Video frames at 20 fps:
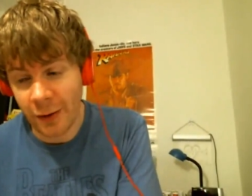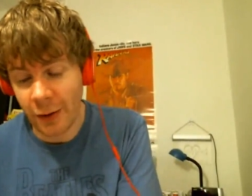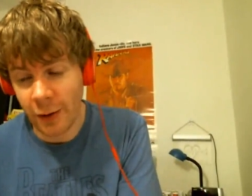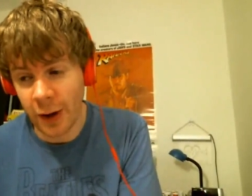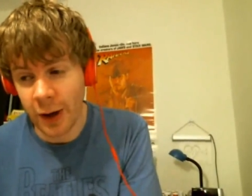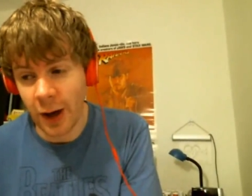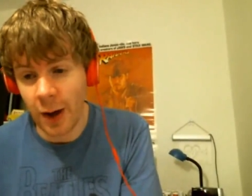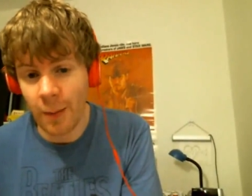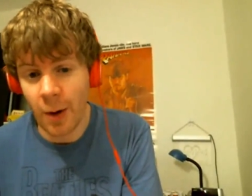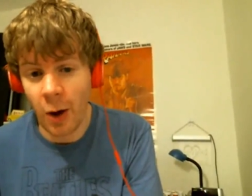
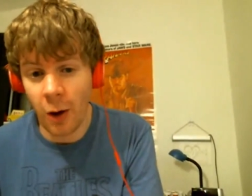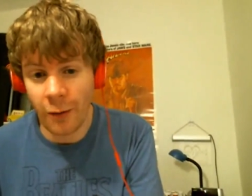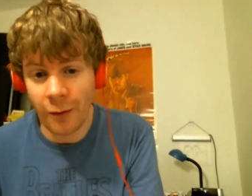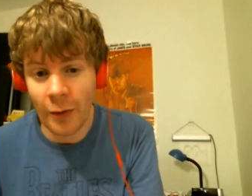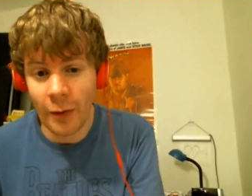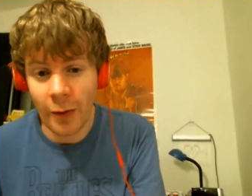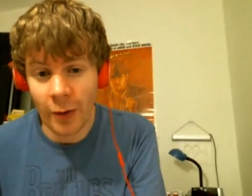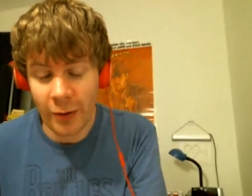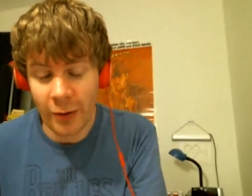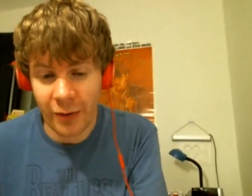They're like, "I'm all
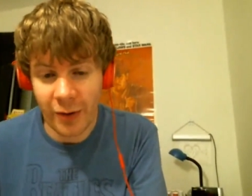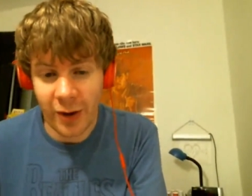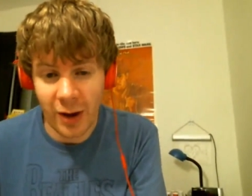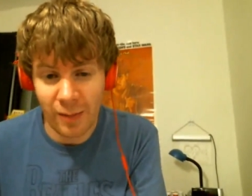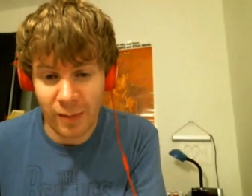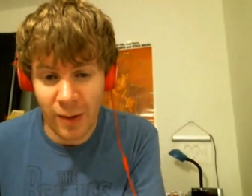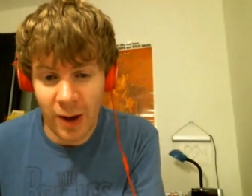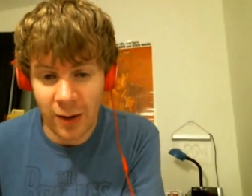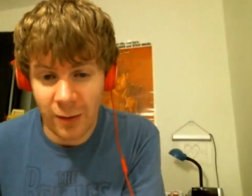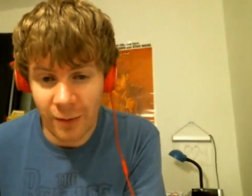for
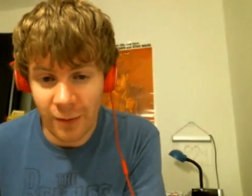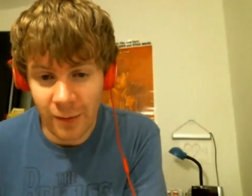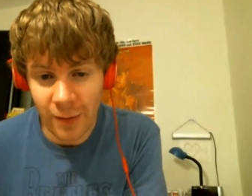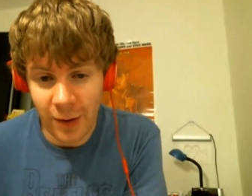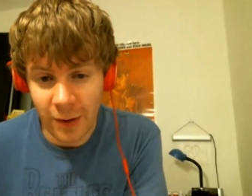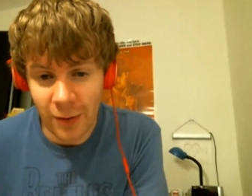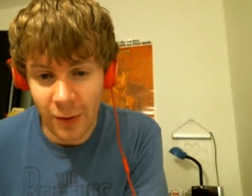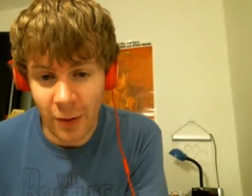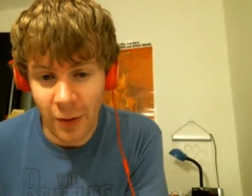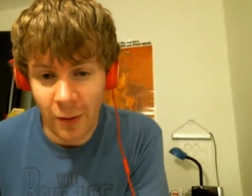seeing men,
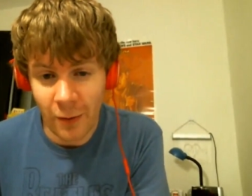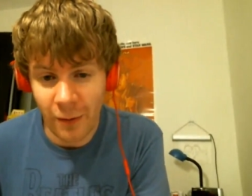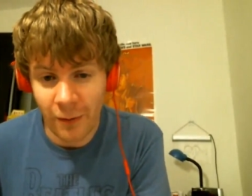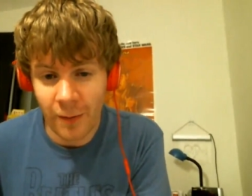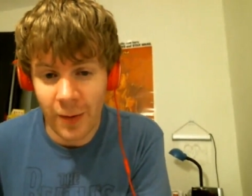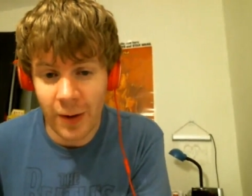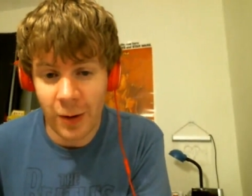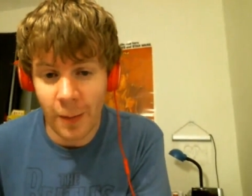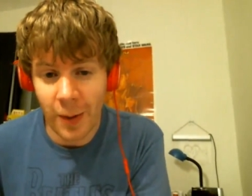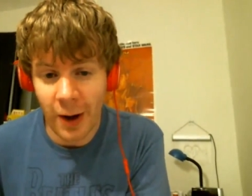
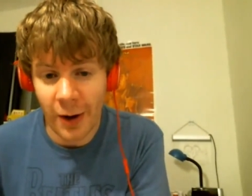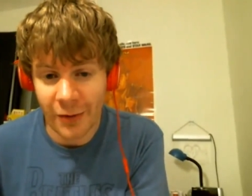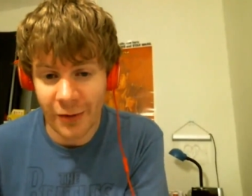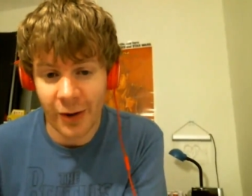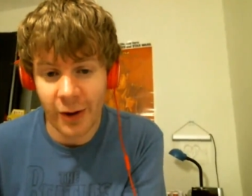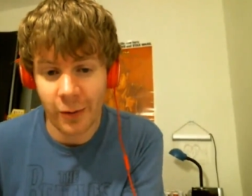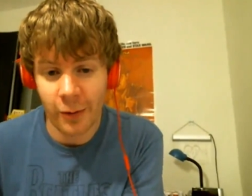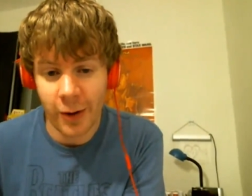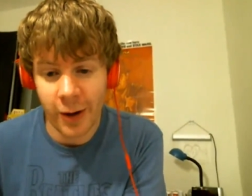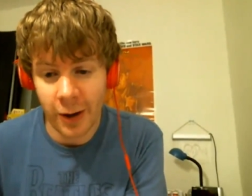in the
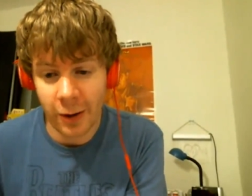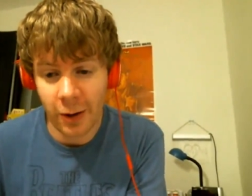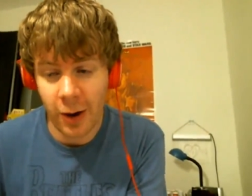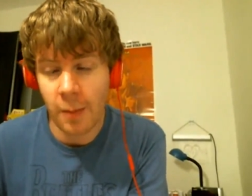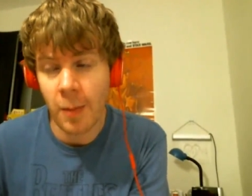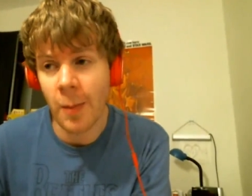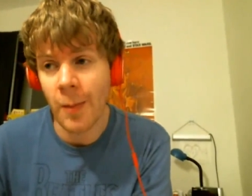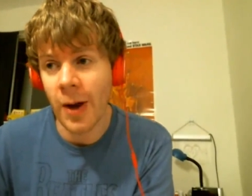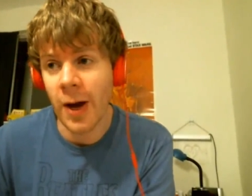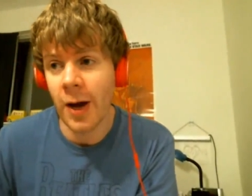boxing ring
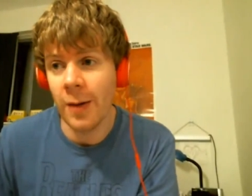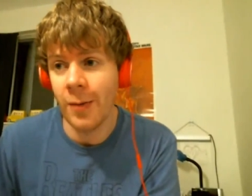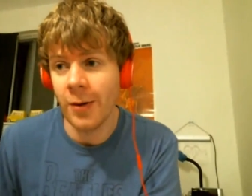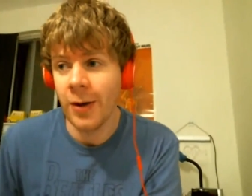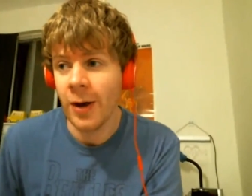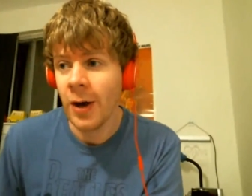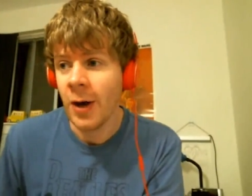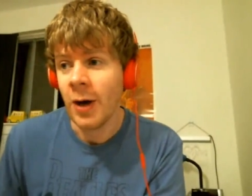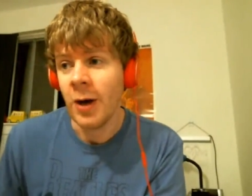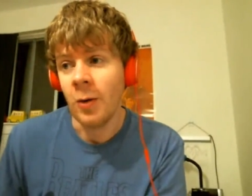or MMA,
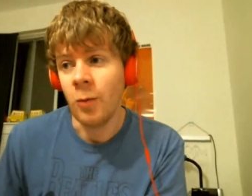but